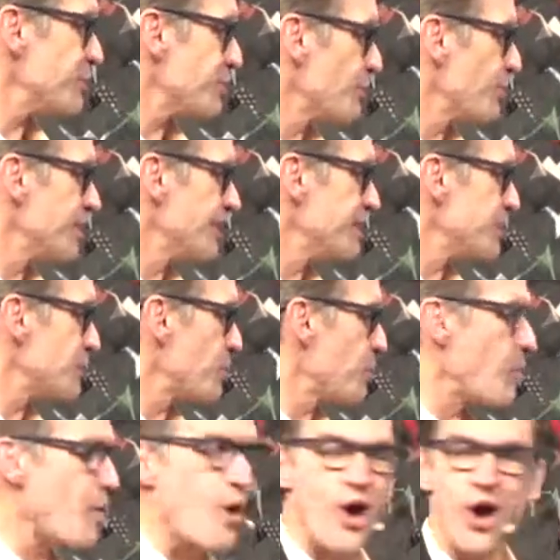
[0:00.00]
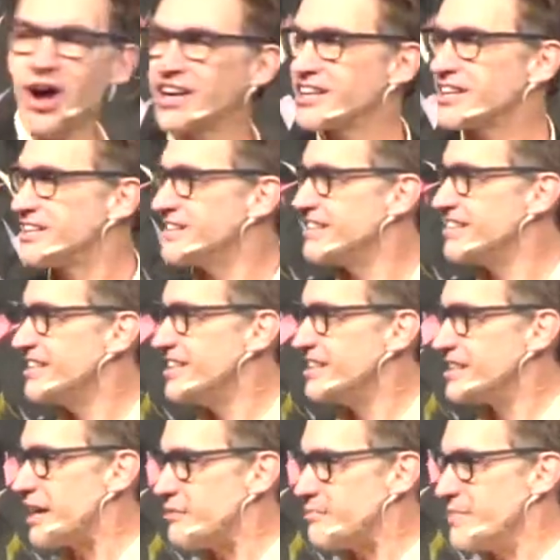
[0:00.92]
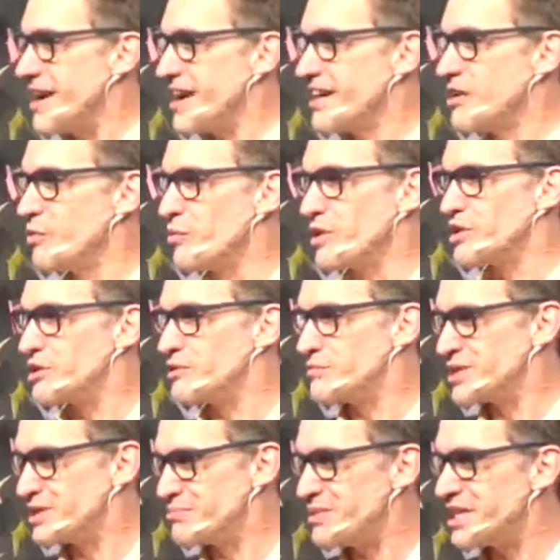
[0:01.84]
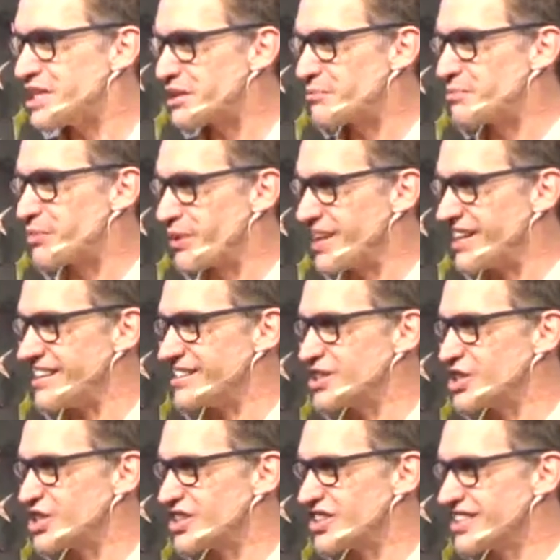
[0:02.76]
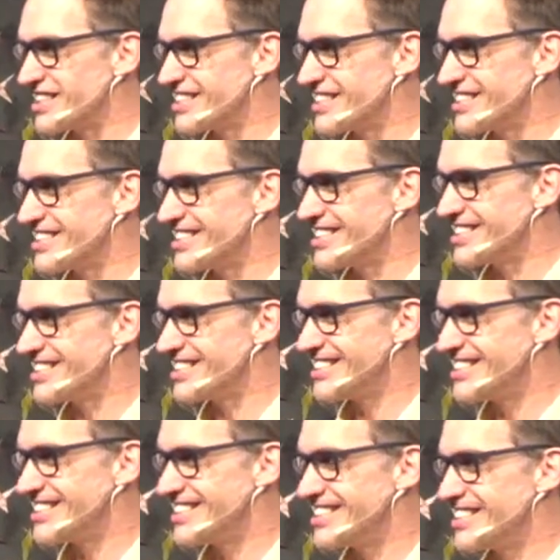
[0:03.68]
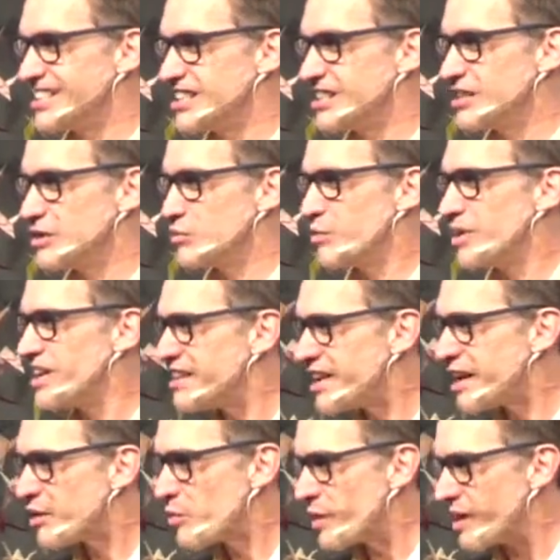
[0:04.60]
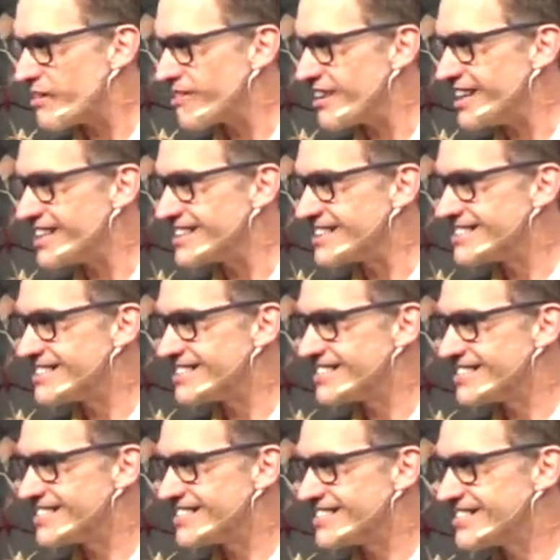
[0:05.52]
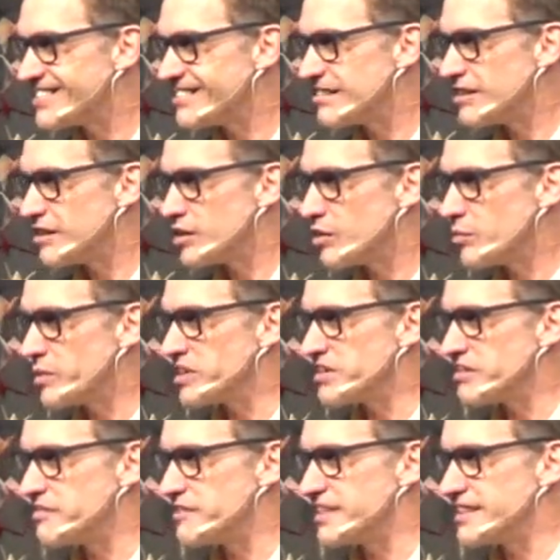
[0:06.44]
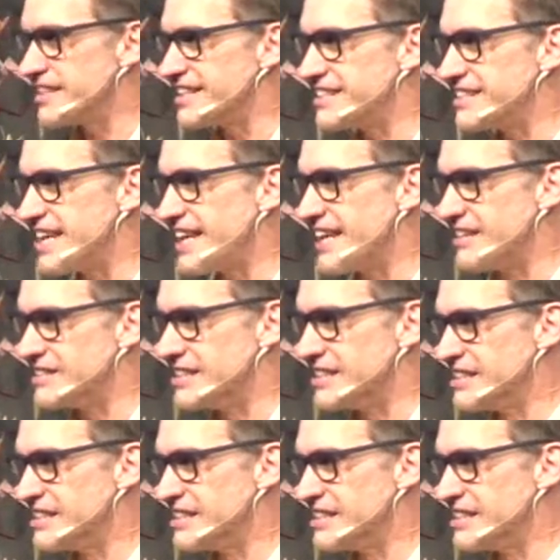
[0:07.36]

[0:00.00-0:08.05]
you're willing to walk that mile with them, to be the bridge when they're weary, when they're feeling down.